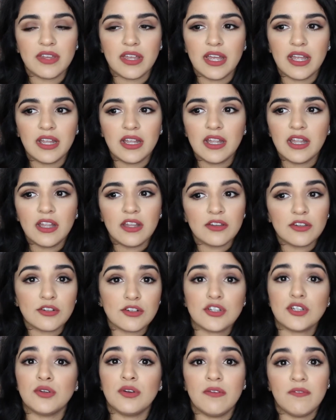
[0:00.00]
that they're
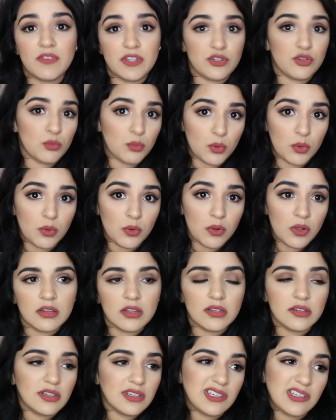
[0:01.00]
so invisible.
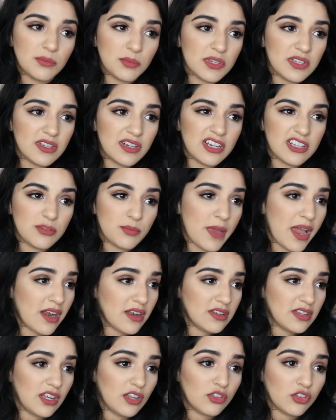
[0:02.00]
The lisp isn't as bad
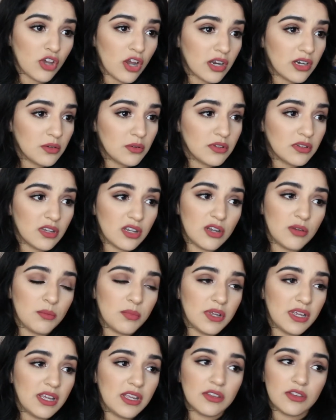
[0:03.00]
as he thought it was going to
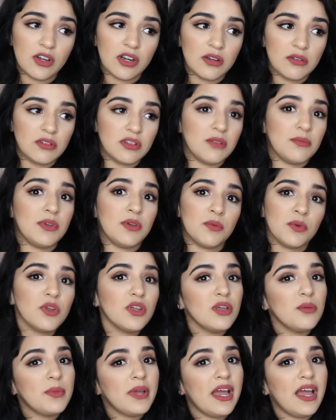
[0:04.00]
be. He thought it was going to be
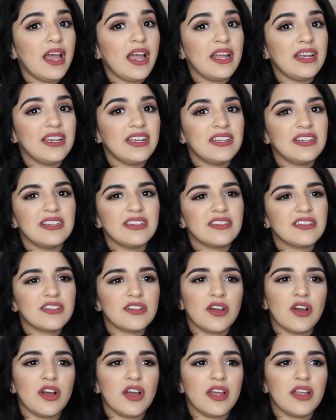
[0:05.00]
really bad, and it's
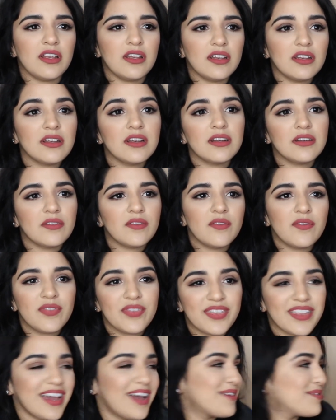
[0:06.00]
not
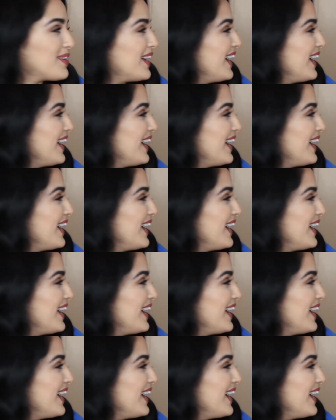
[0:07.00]
that